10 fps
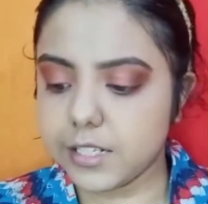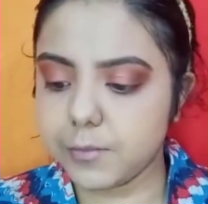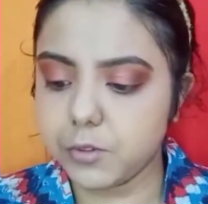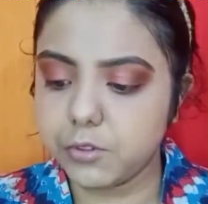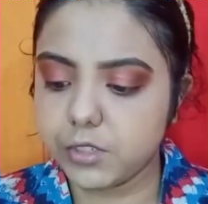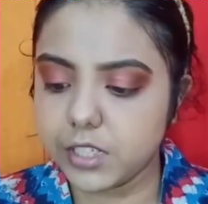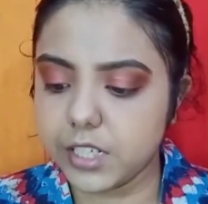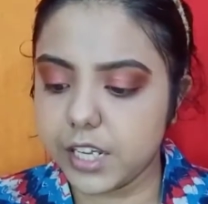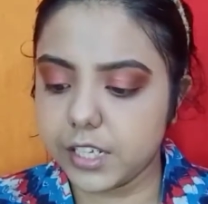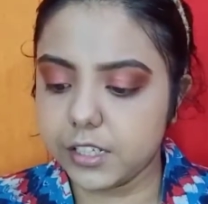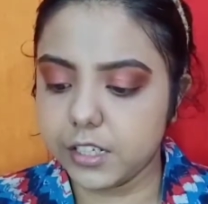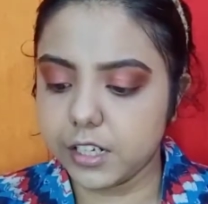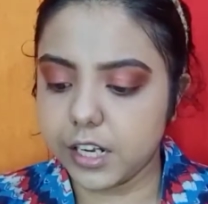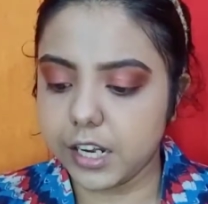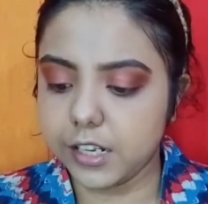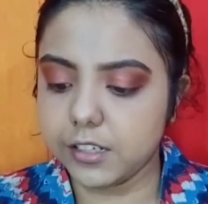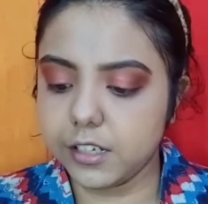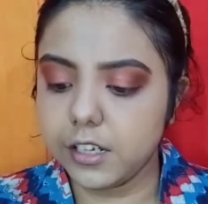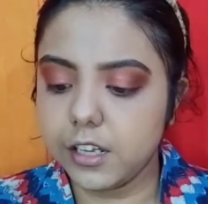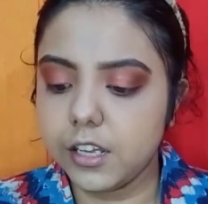I'm going to take the color,